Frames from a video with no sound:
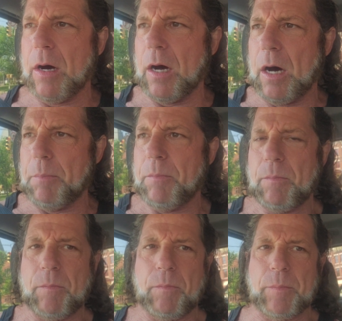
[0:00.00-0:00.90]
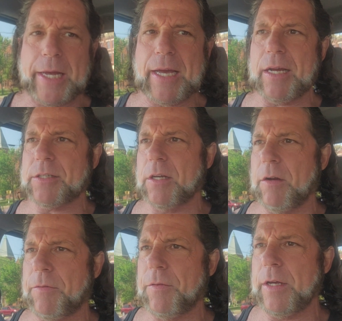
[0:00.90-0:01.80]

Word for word: Um, my guys could have,